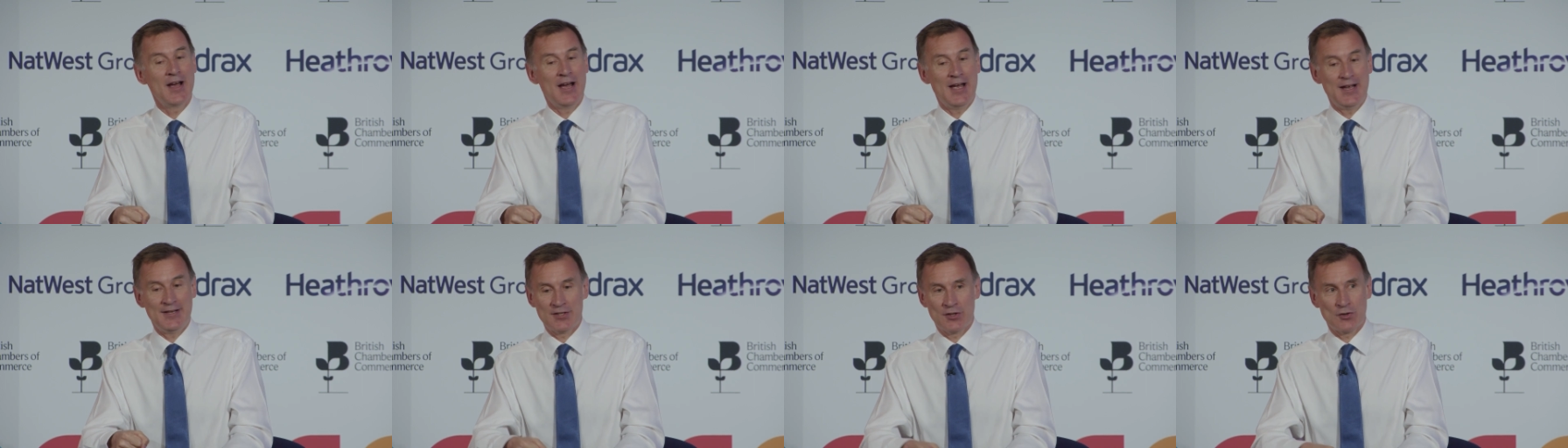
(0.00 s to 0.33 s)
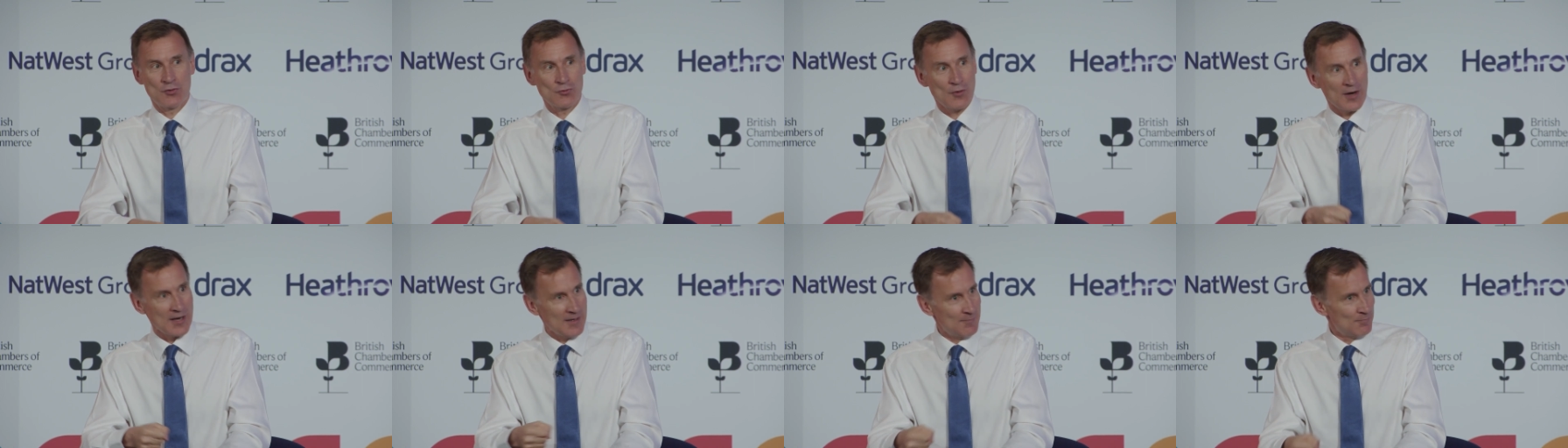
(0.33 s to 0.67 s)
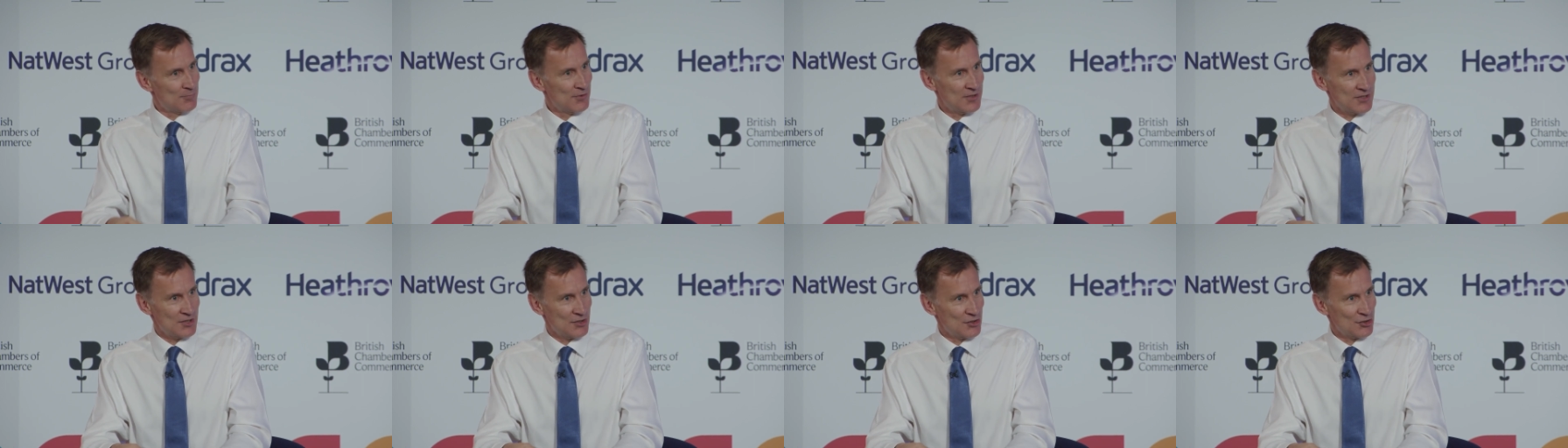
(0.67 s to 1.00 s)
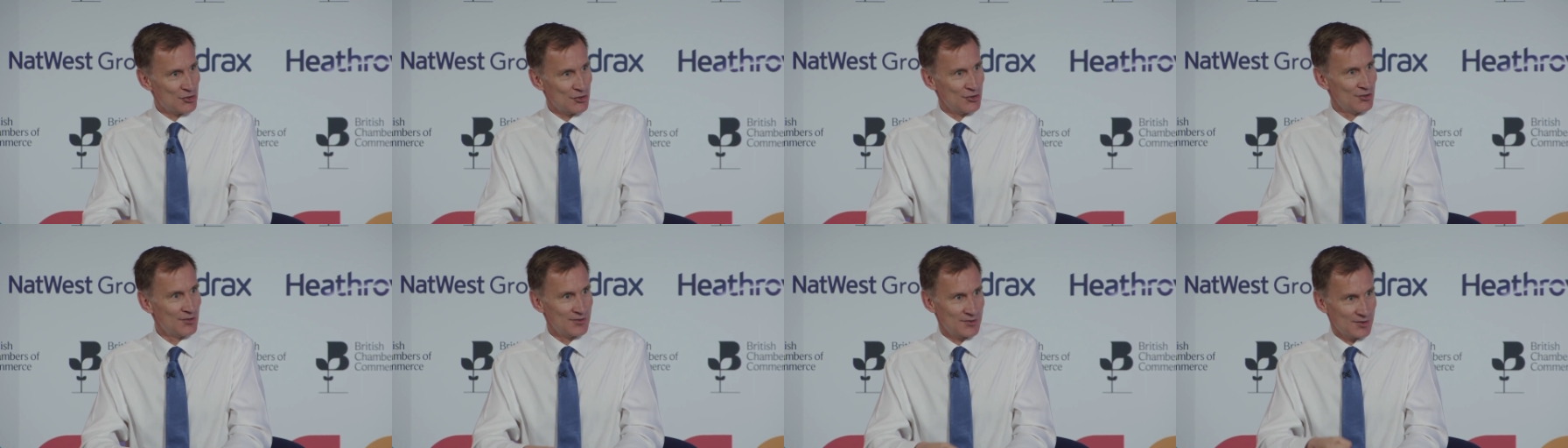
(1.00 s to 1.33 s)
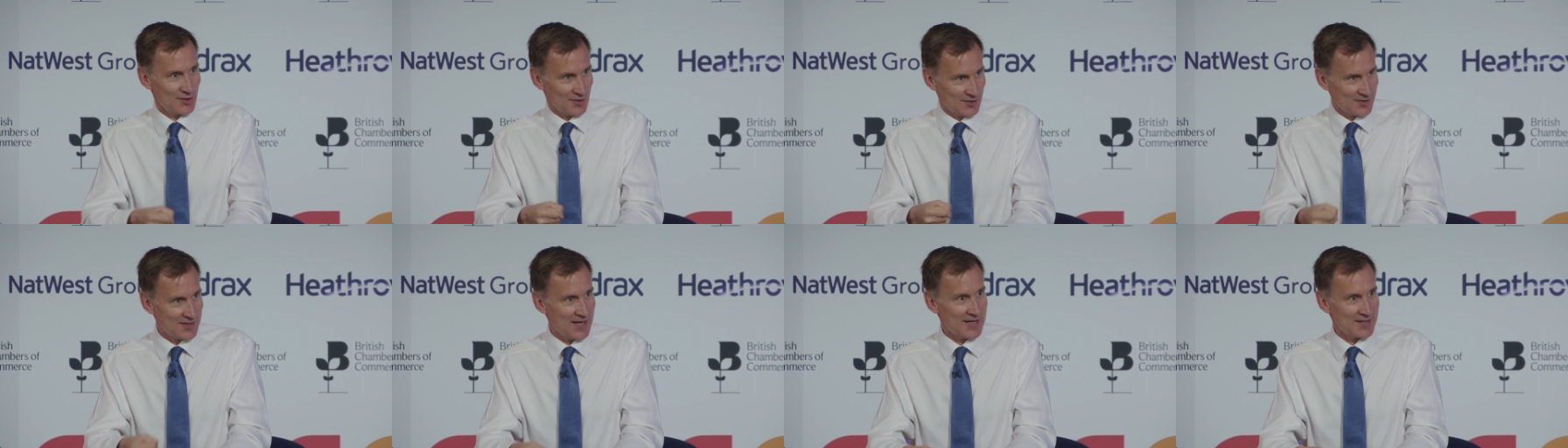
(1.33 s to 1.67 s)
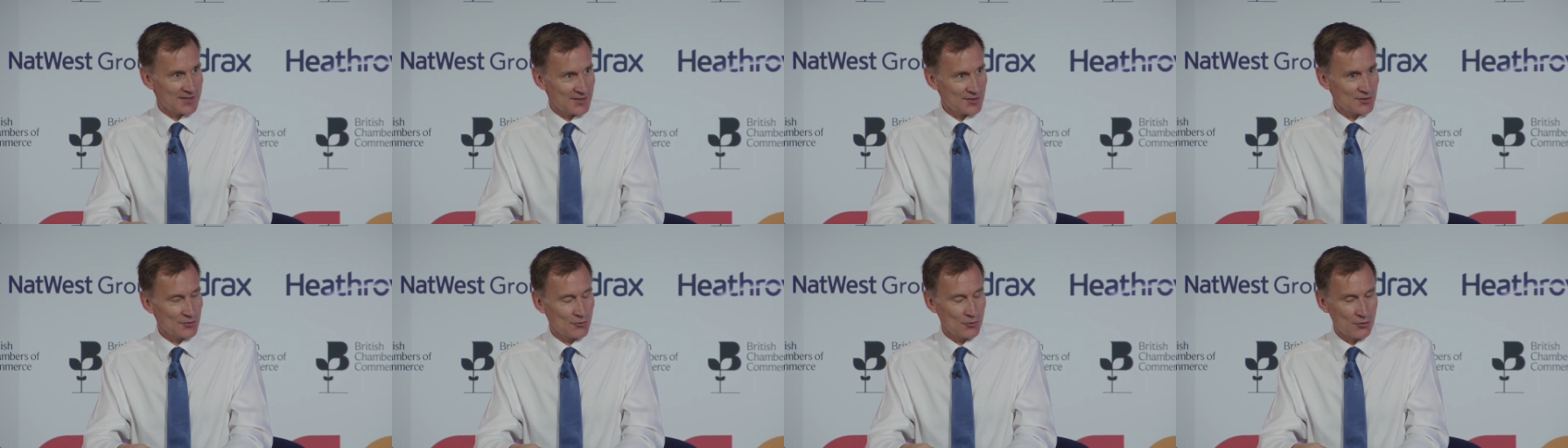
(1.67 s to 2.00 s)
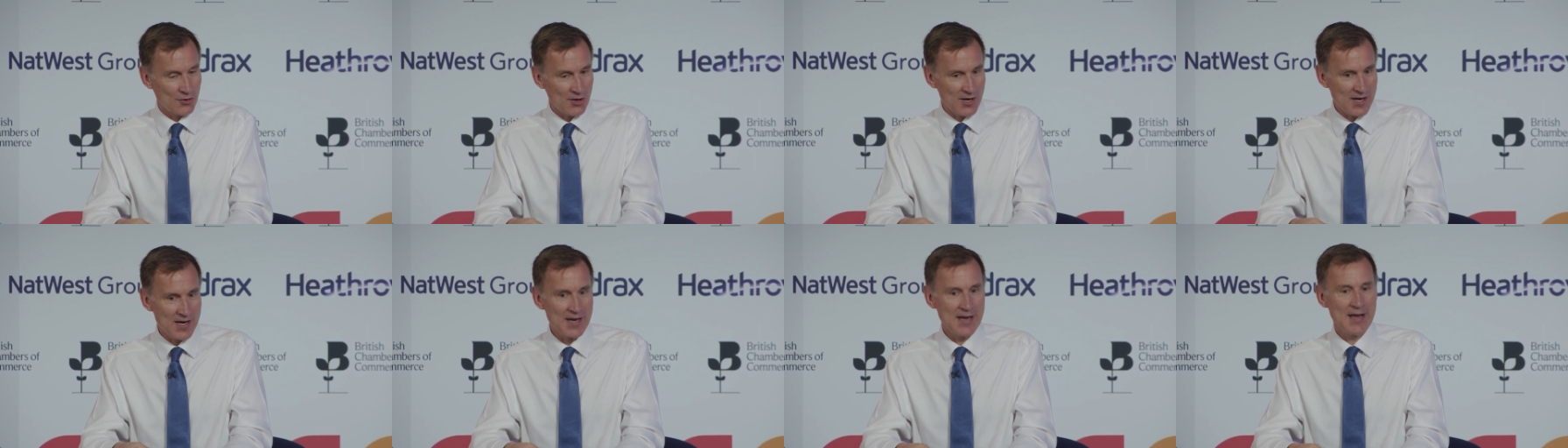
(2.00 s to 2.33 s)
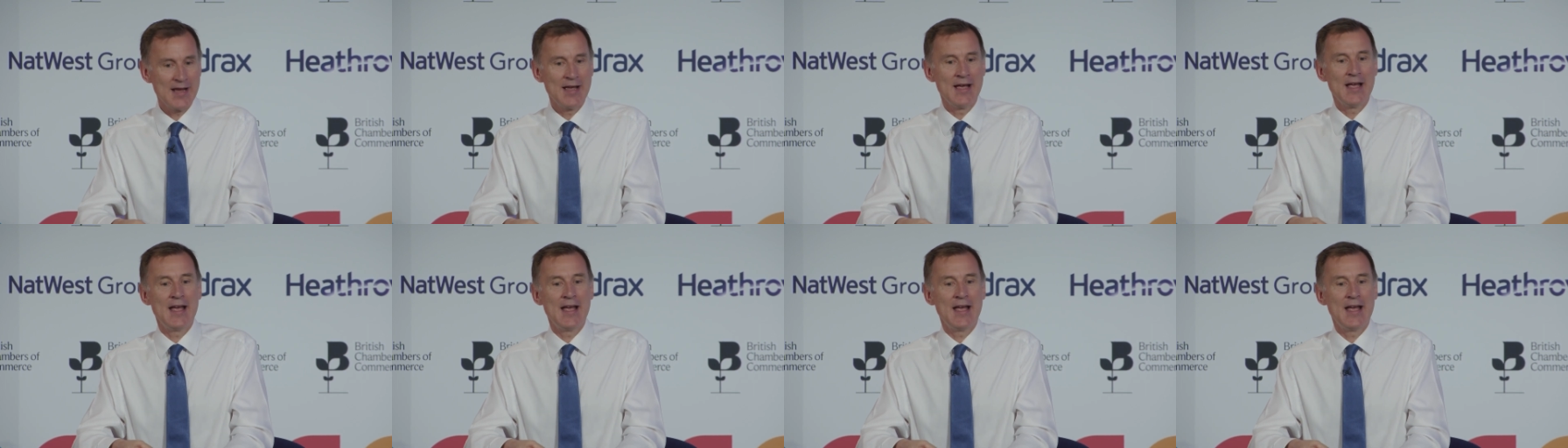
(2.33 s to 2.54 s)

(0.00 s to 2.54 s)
It's a great British success story.